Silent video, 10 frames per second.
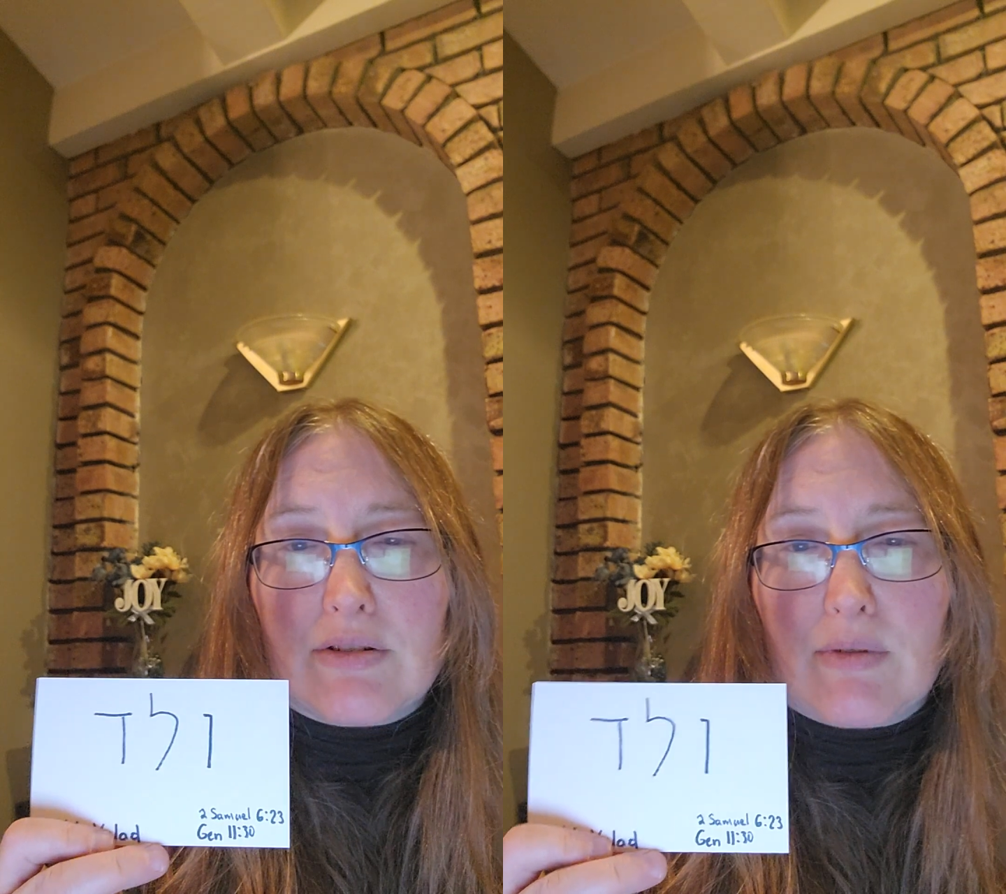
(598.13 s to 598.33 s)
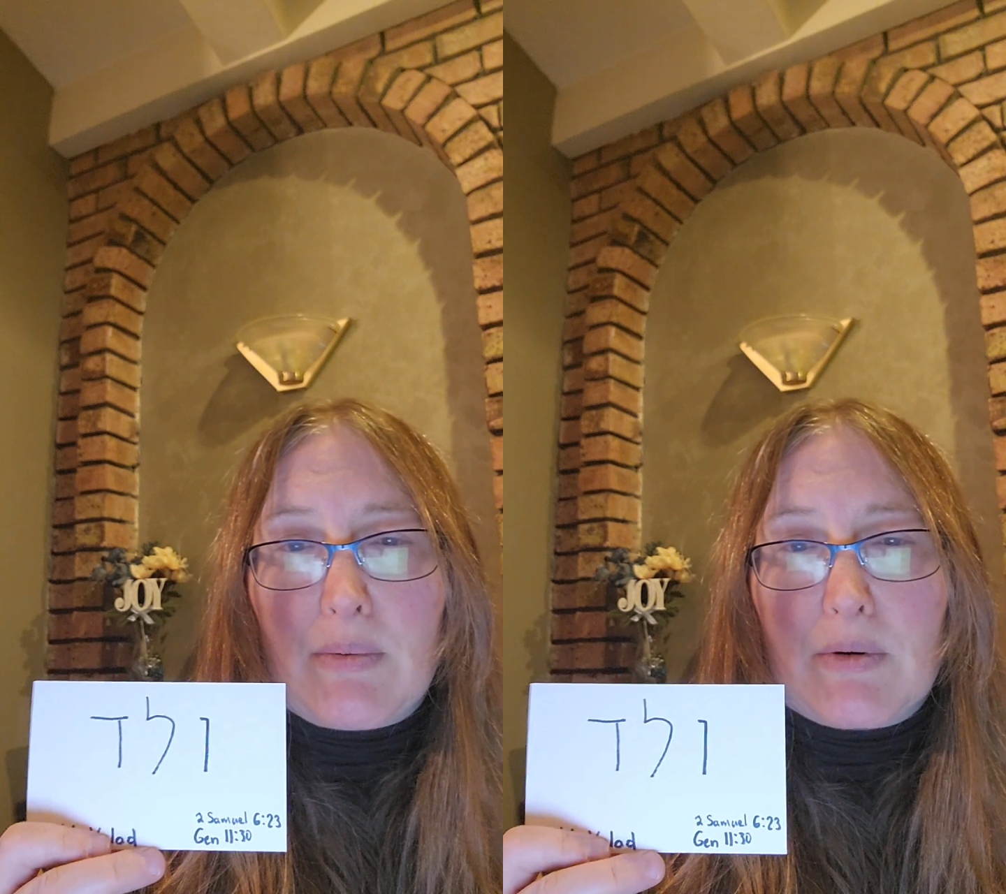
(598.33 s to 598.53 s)

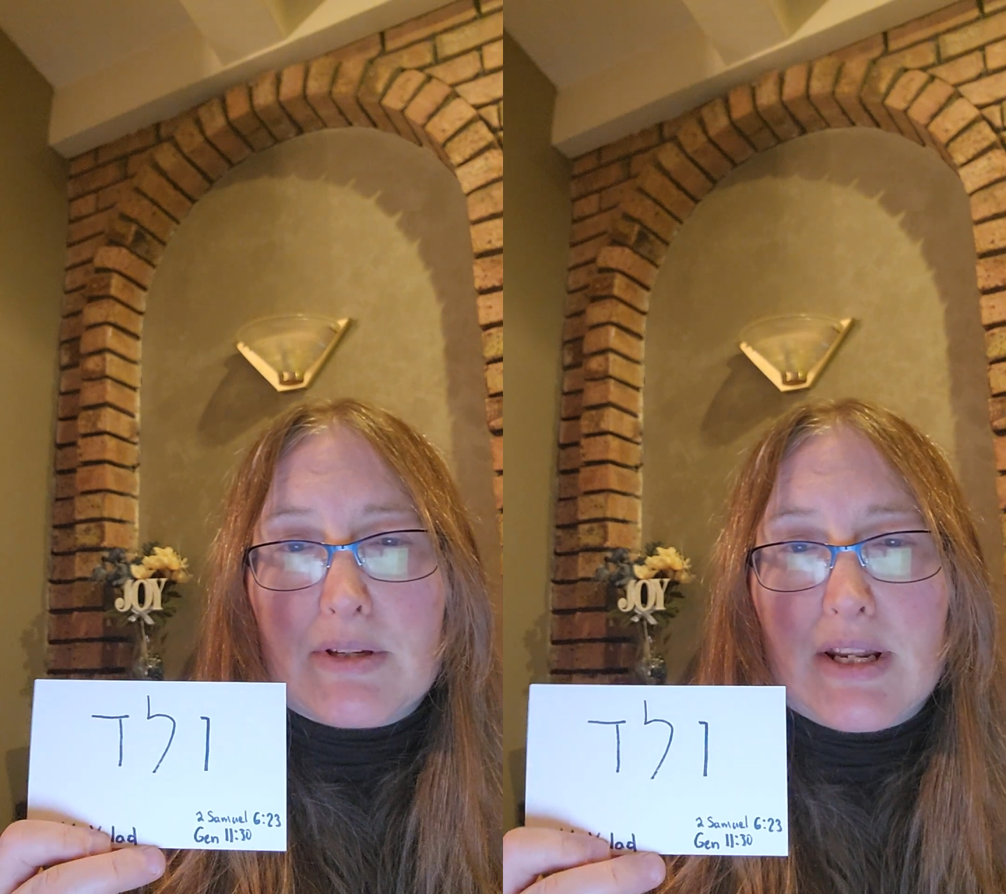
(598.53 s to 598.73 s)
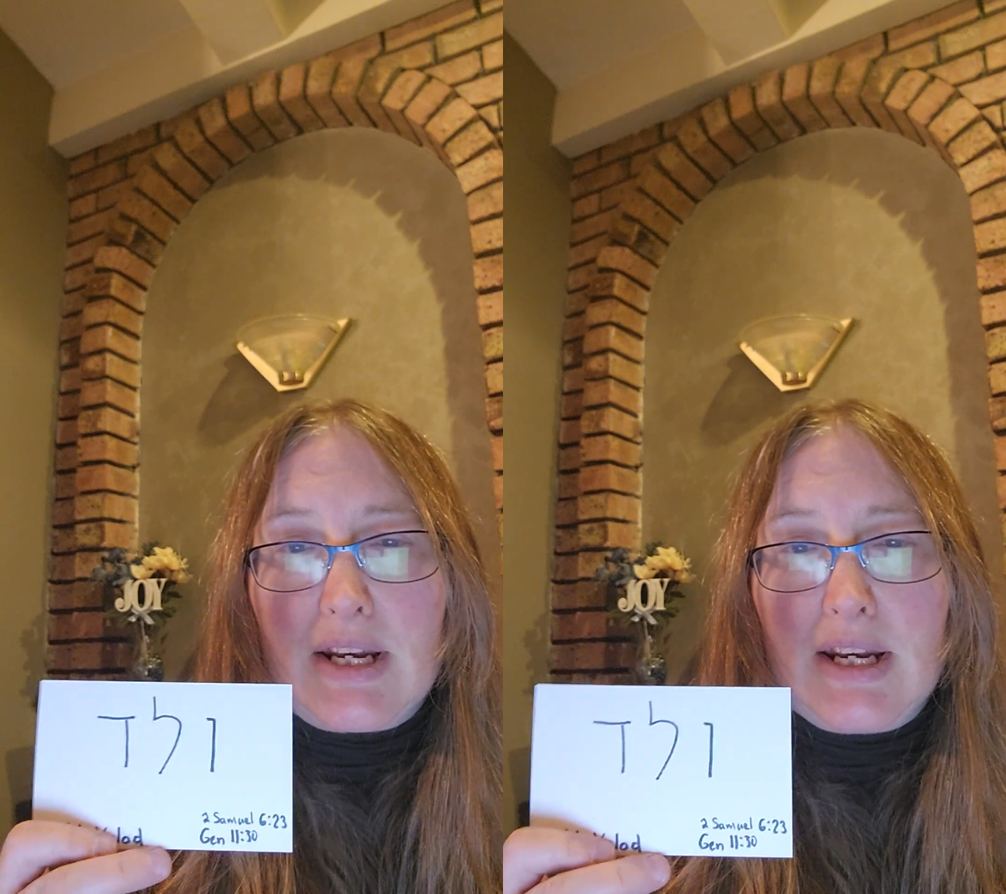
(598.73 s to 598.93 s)

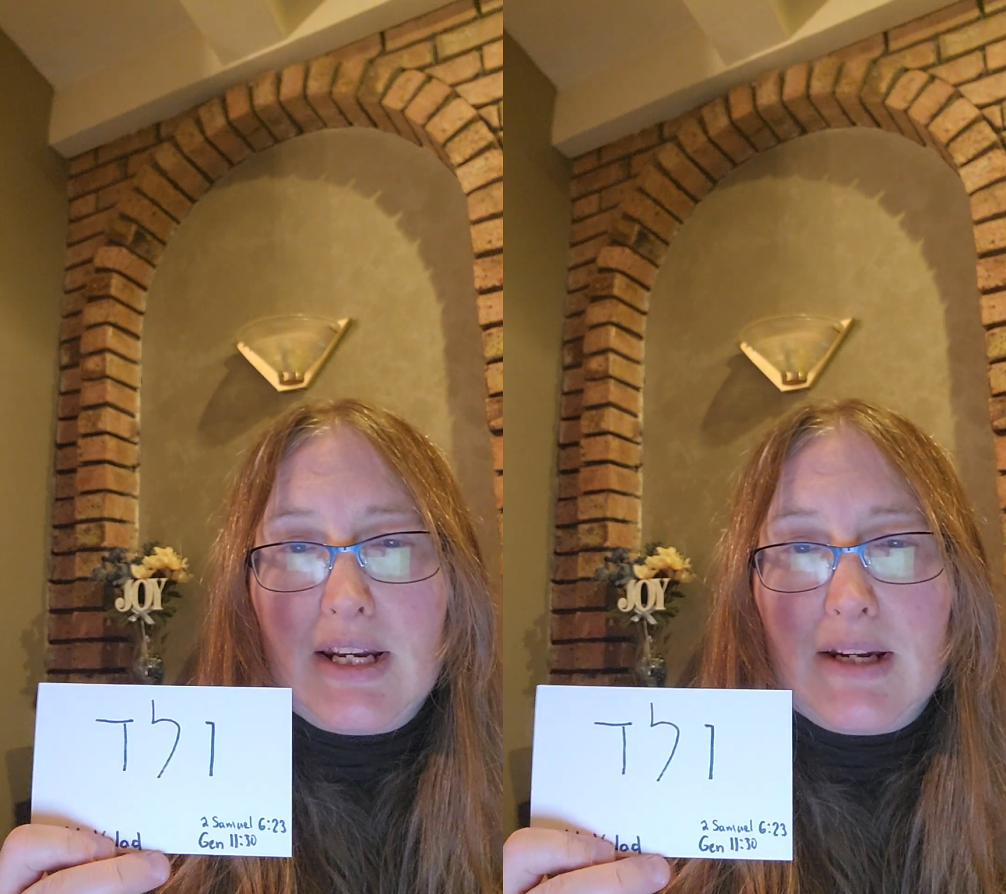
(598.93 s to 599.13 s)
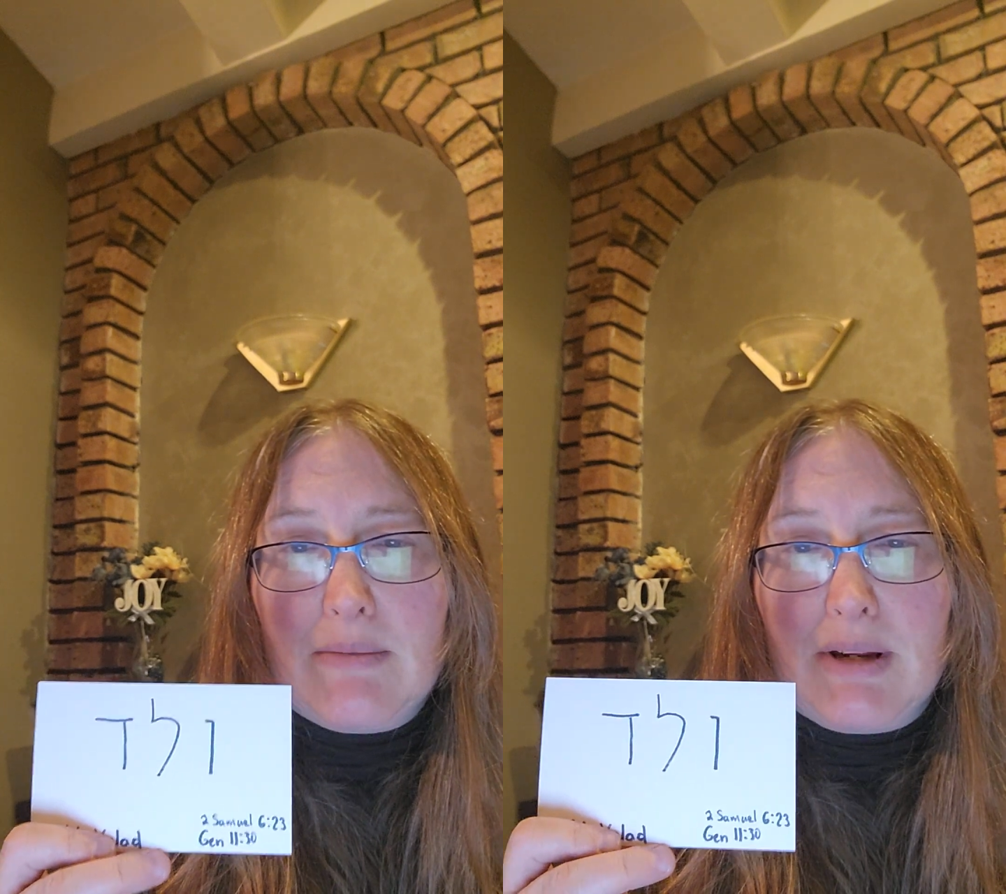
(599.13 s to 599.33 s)
representing
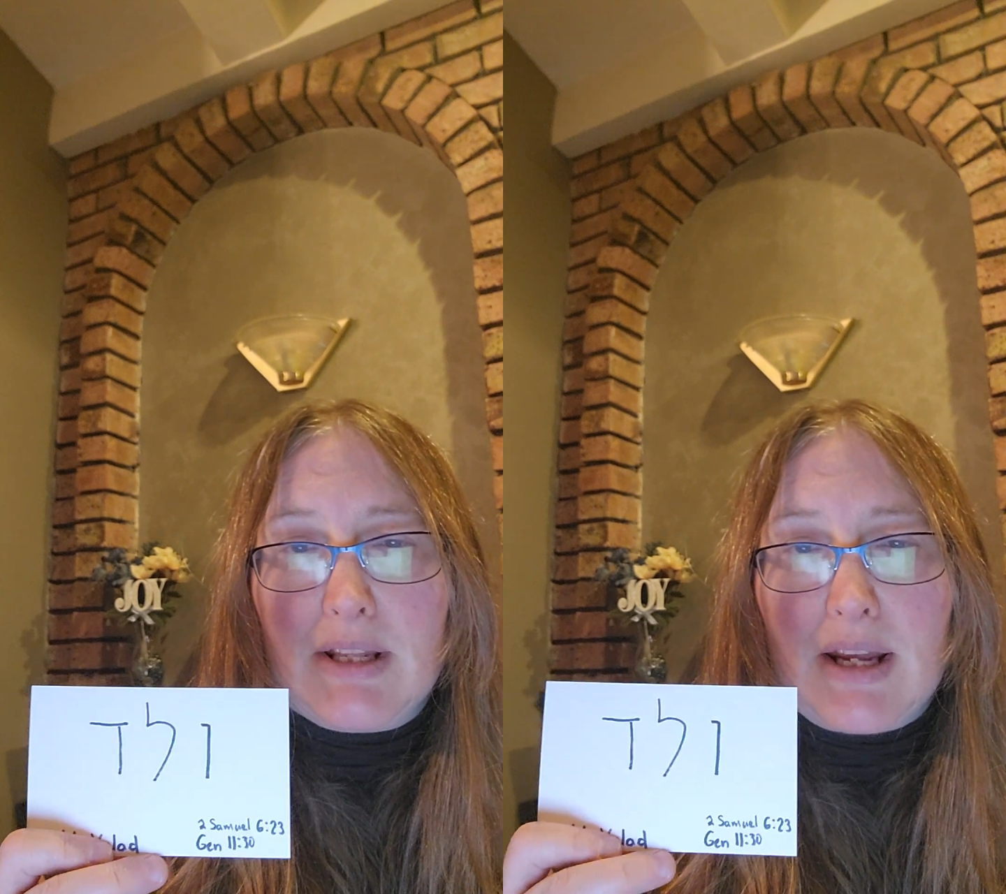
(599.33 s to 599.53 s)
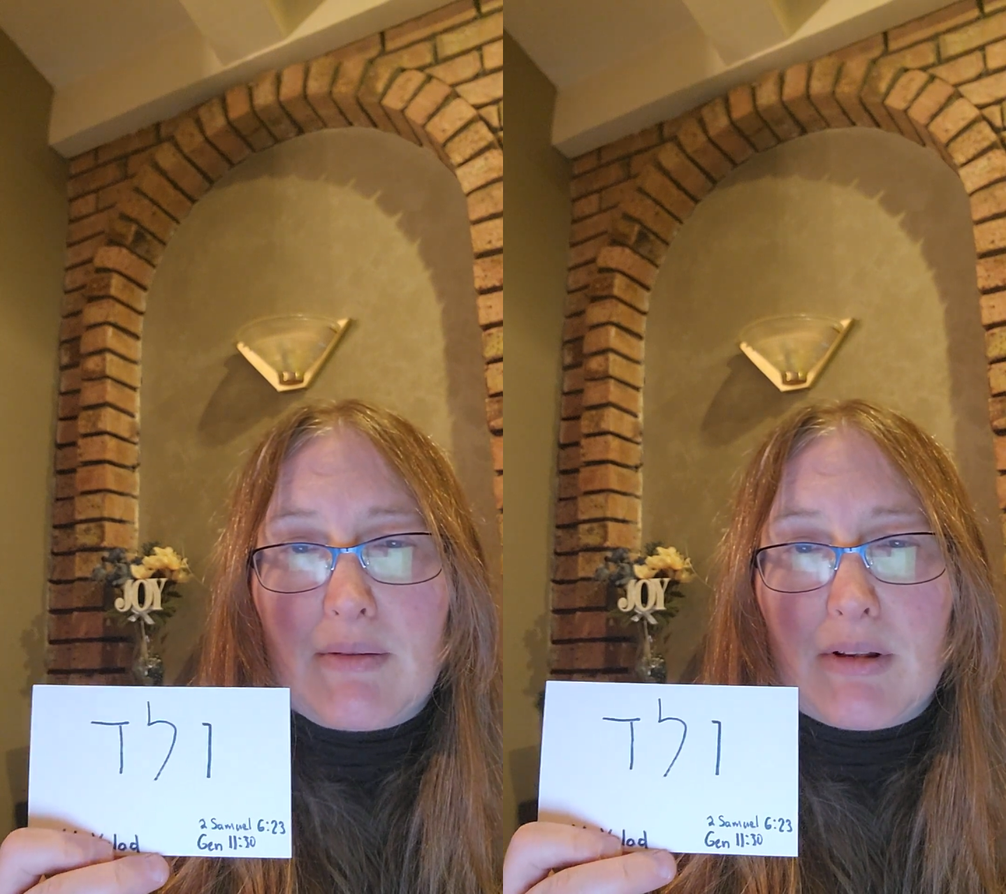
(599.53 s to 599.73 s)
him in that